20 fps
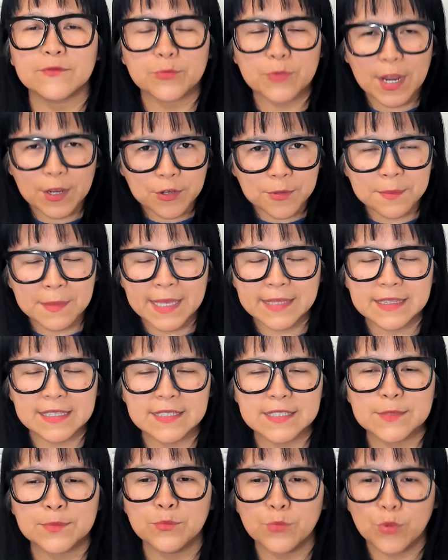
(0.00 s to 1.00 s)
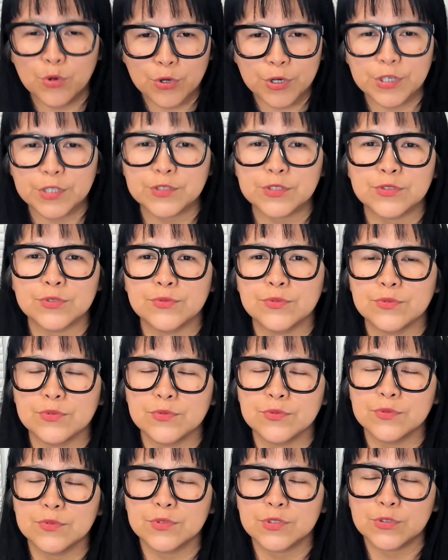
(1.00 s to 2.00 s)
recommend this more
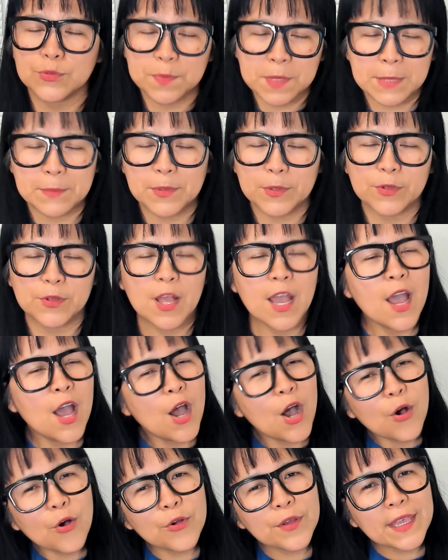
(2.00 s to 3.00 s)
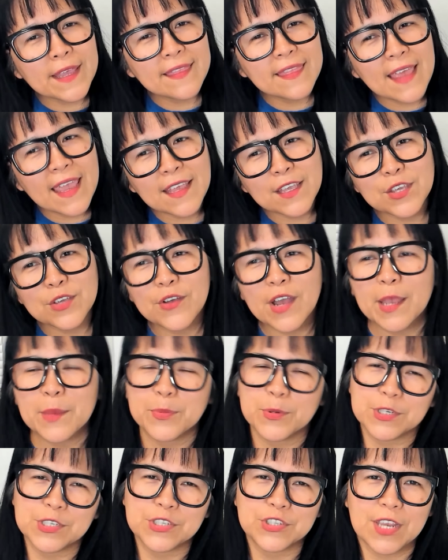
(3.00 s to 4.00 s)
to people. Okay, thank you, I
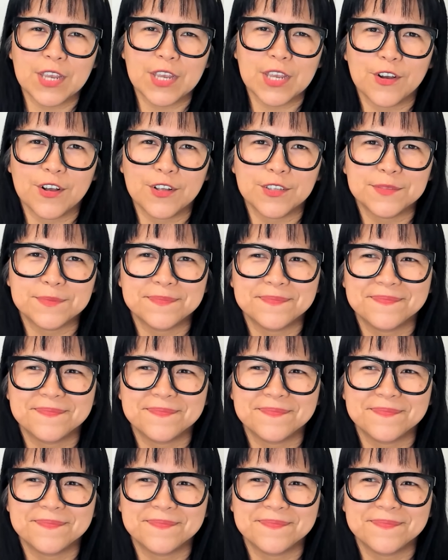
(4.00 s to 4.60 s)
appreciate you all.